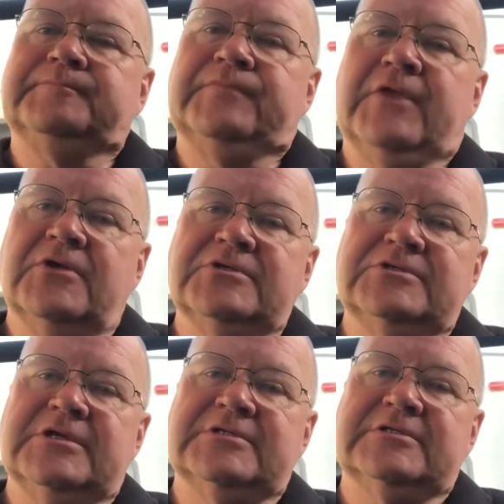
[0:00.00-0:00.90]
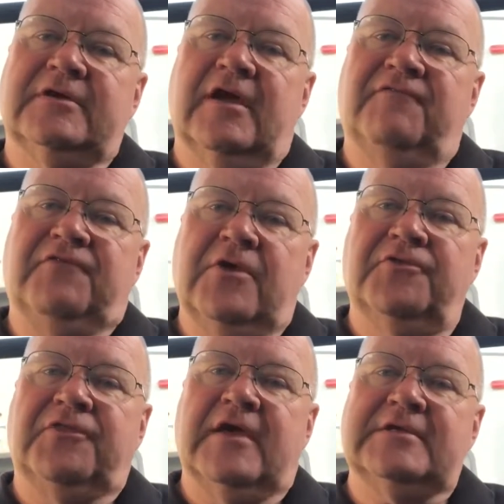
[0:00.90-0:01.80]
those are just a few
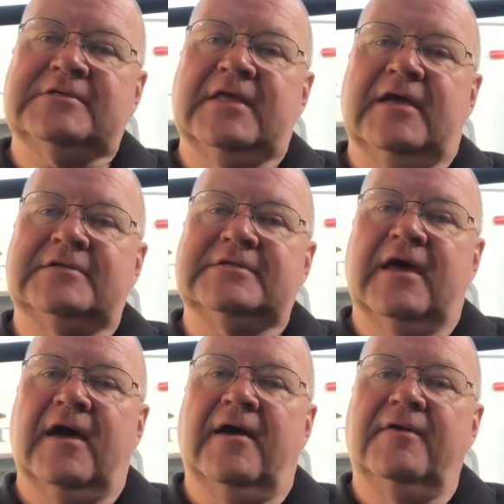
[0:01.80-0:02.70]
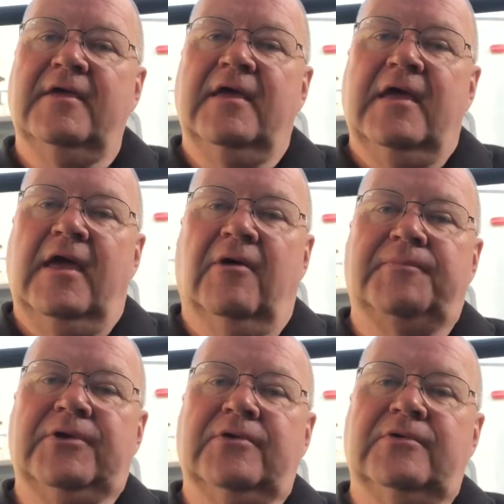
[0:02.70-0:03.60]
things that
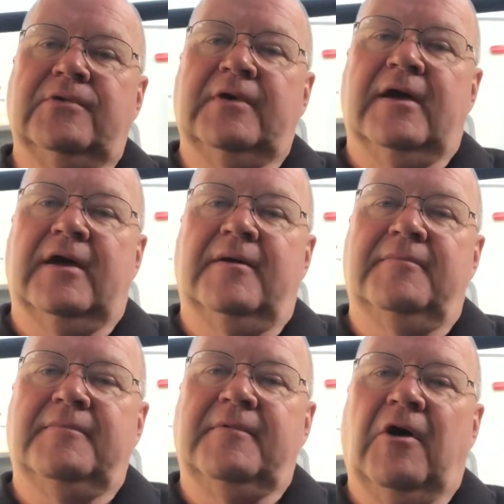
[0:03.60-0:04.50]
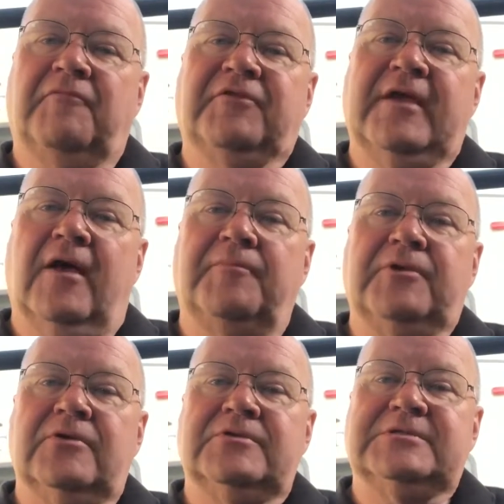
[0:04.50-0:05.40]
help you, hopefully help
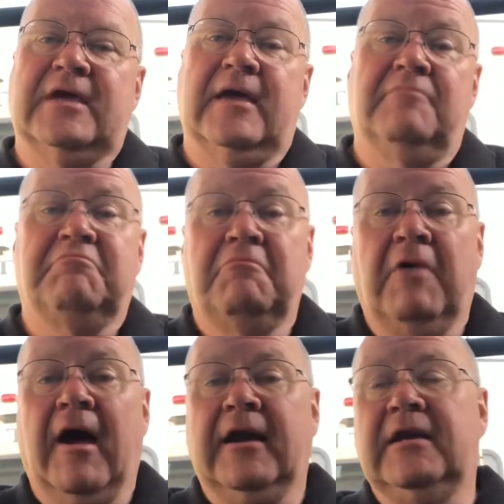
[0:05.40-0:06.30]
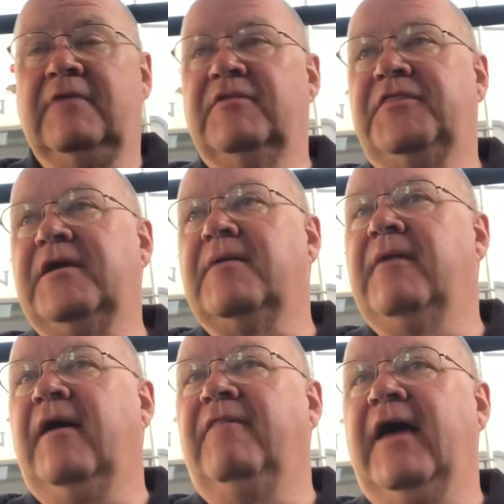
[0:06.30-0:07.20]
you say, wow, I didn't even think
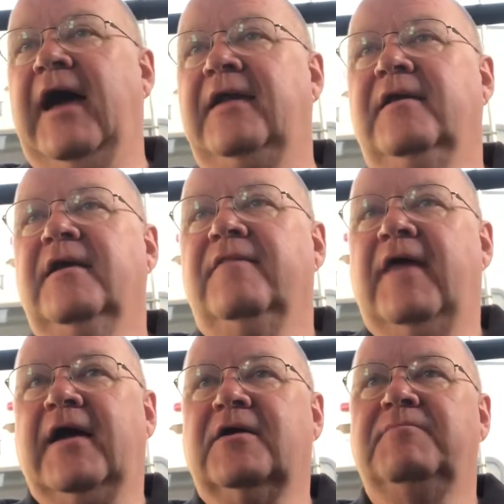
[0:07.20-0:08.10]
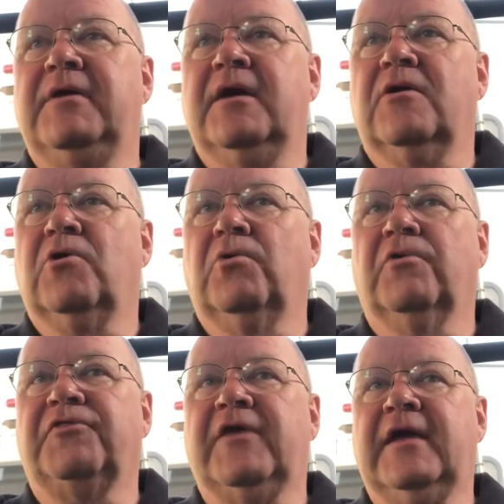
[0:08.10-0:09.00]
about that. That could be a
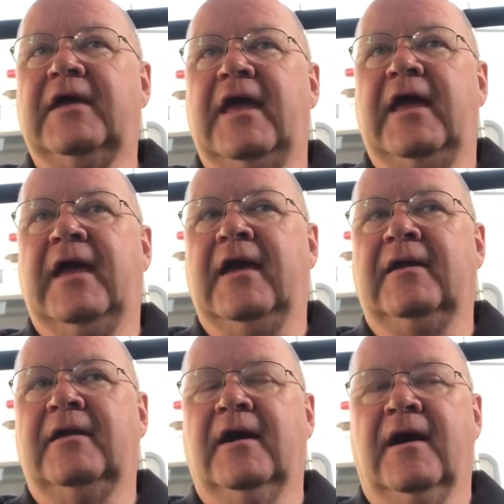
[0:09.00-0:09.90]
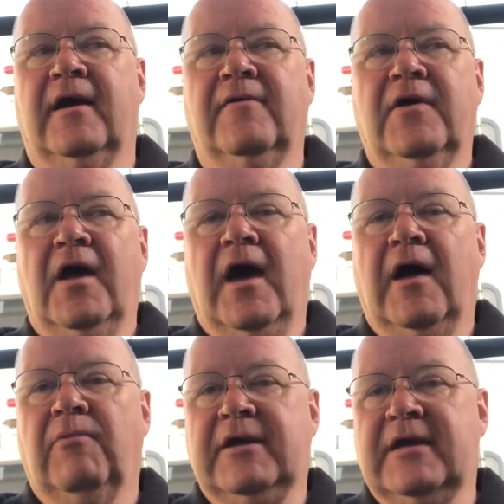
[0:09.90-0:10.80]
cool thing, and
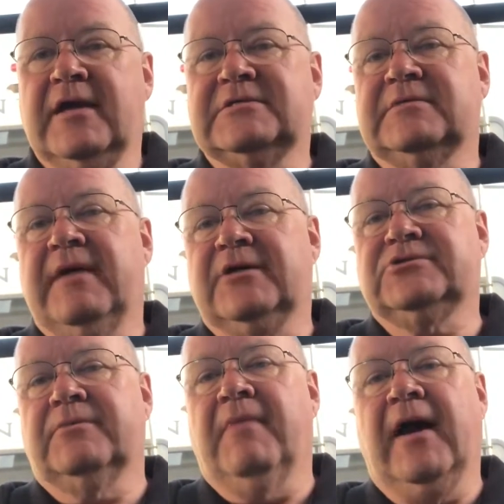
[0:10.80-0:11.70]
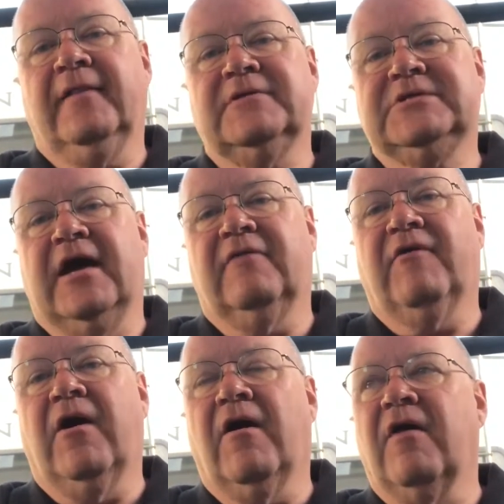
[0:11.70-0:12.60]
we could get some extra mileage out of
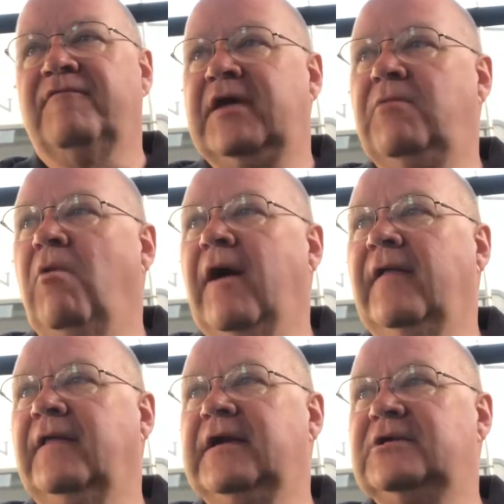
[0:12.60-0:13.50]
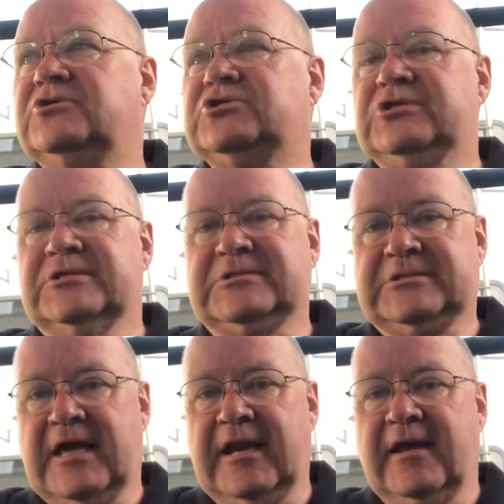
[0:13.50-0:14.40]
our RV while it's just
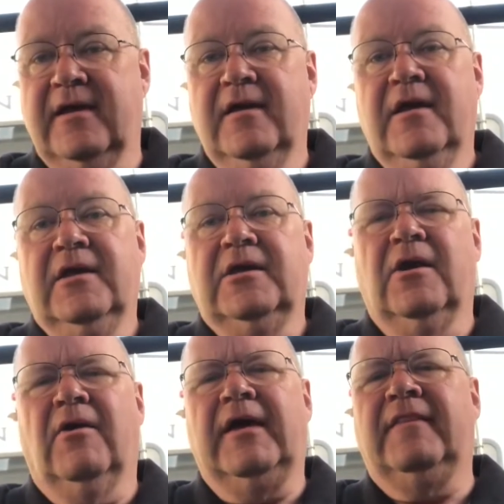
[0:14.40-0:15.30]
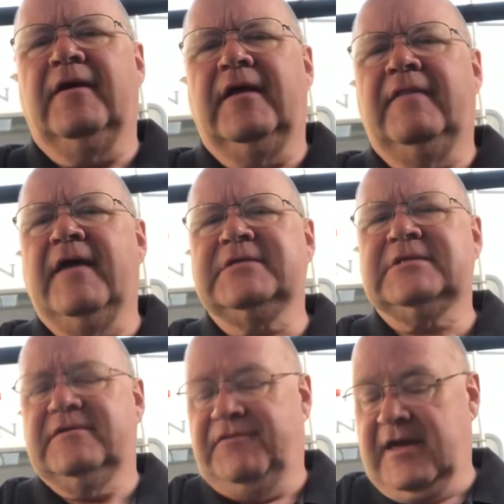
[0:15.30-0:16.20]
sitting. And that's
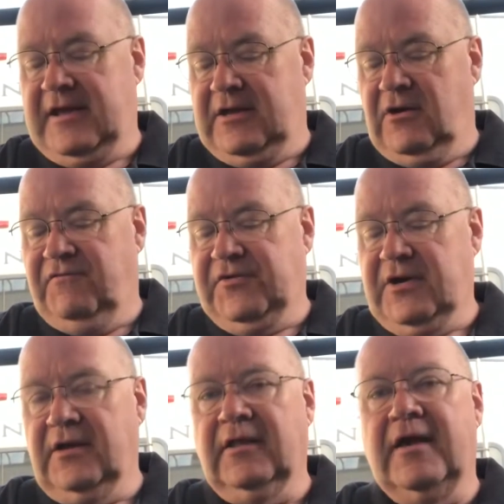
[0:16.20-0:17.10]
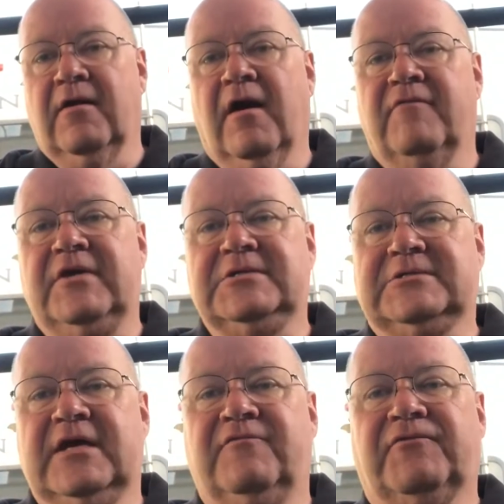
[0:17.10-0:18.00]
a thing, if you're going to let your RV
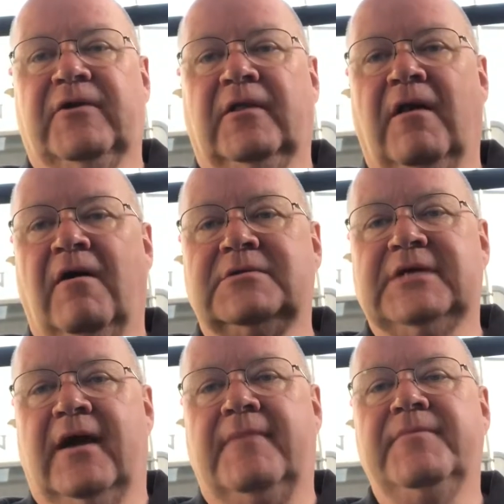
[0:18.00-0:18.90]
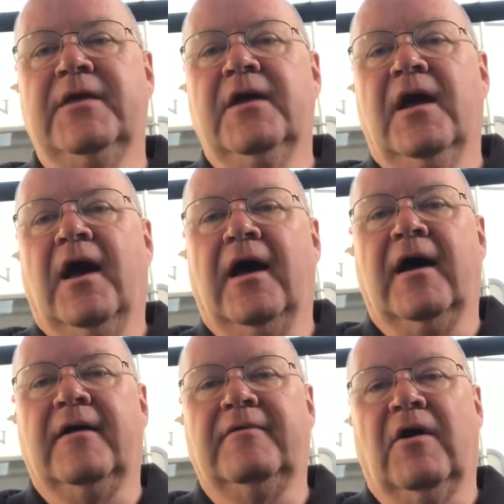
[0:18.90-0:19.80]
sit for a long time,
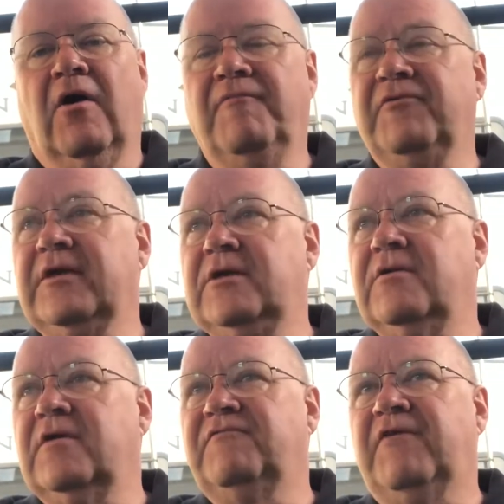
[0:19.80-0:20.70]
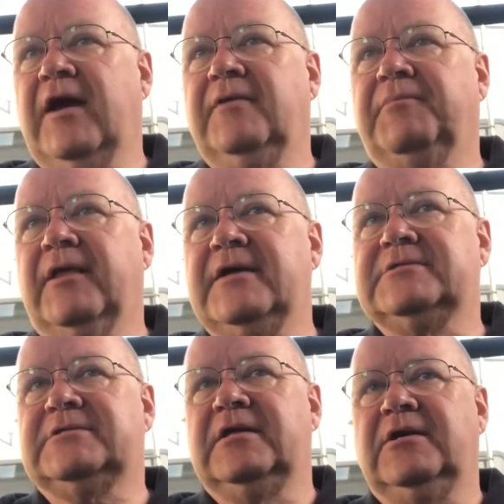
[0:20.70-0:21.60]
Hopefully you can find a
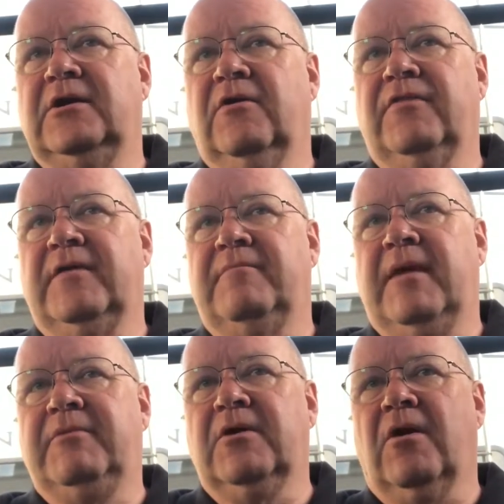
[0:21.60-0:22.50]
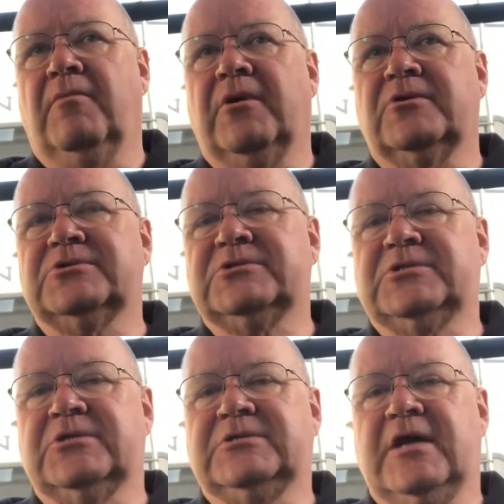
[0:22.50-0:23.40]
place that, that maybe your homeowners
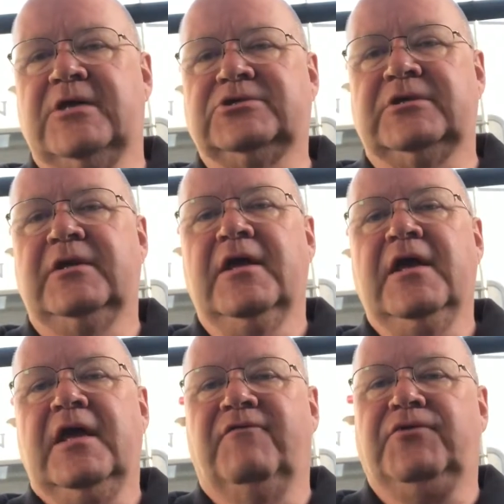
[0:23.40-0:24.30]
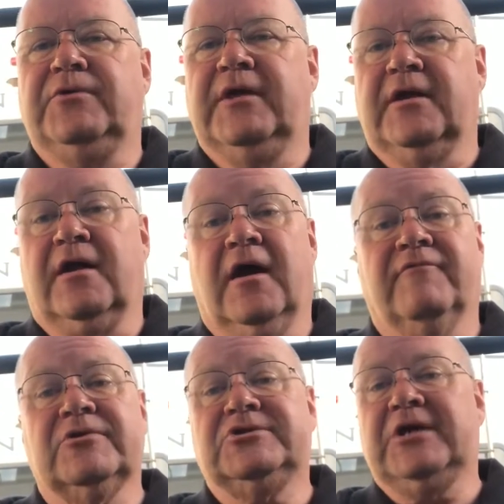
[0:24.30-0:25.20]
association, if you did a
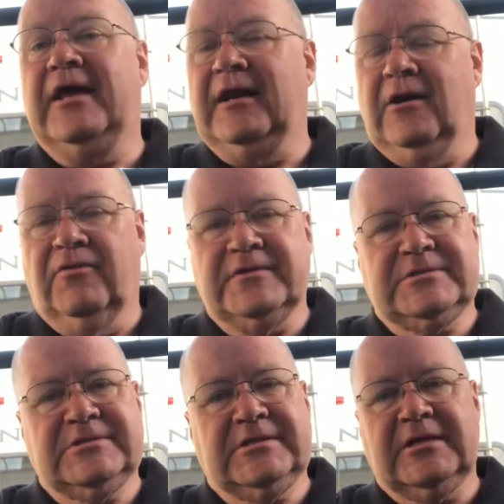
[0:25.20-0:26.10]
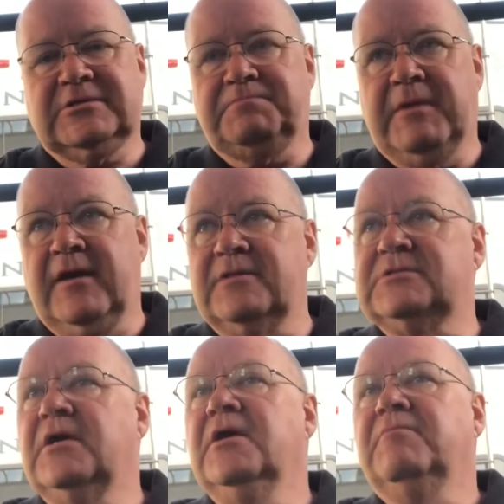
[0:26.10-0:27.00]
covered shed, I know this is an
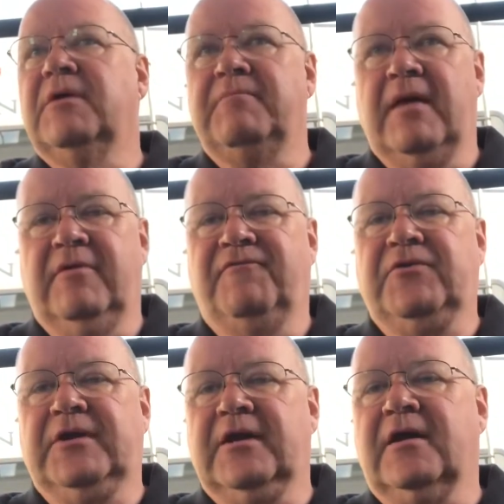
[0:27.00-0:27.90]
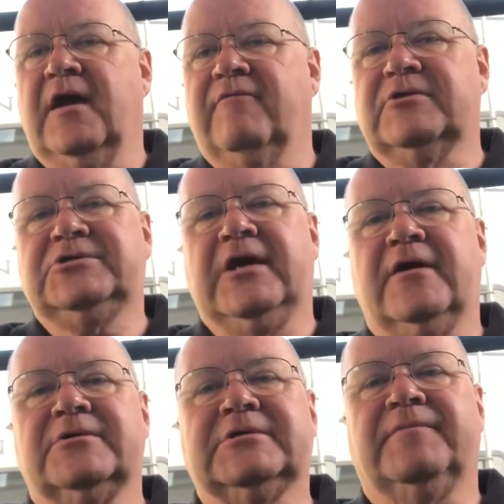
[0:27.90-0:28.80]
expense, but maybe if you did a covered
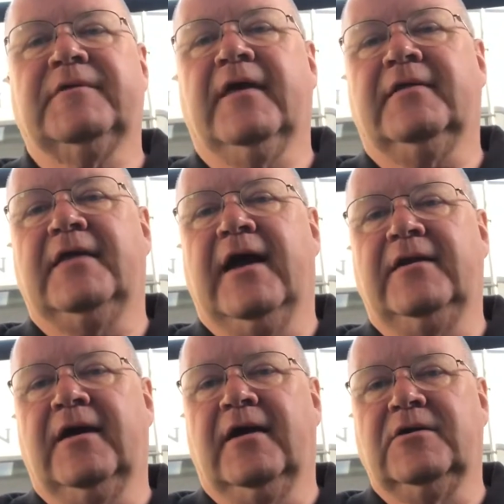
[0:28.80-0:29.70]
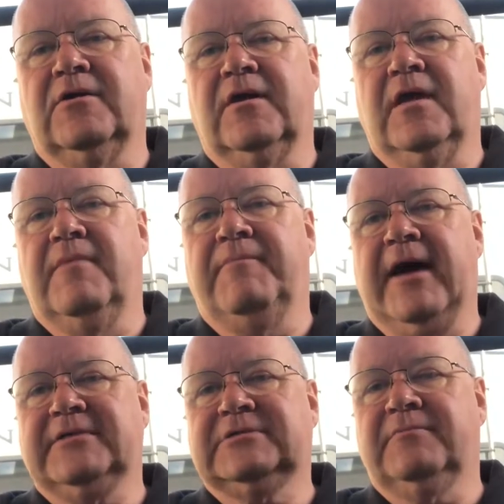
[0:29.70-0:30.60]
shed or something like that, you can get
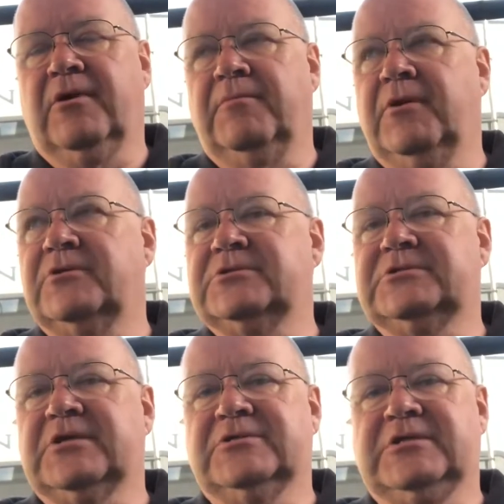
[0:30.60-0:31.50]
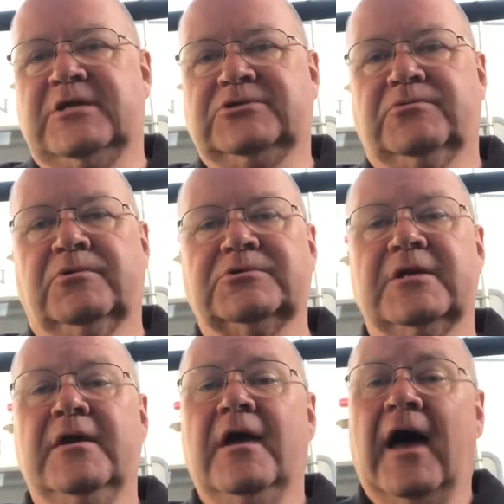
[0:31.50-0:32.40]
past some homeowners association rules.
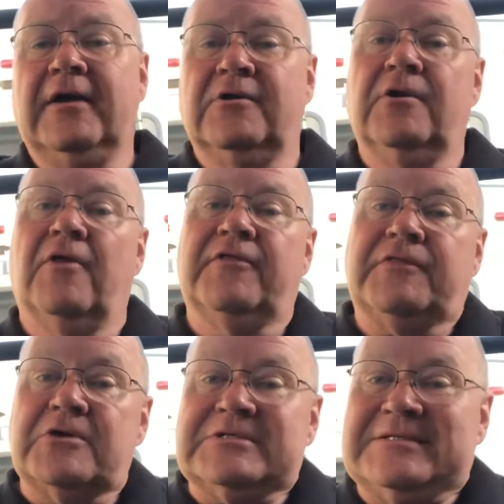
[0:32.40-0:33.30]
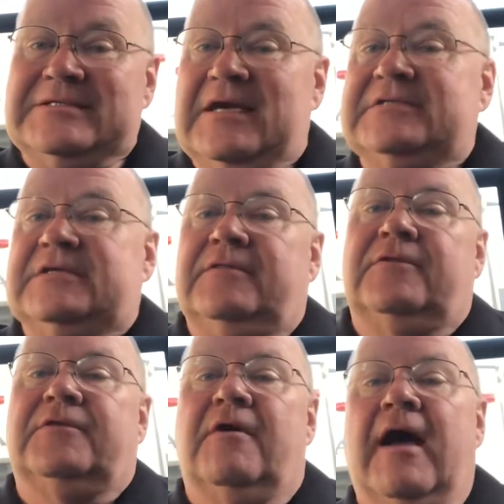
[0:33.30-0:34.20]
I do know that those exist and that they're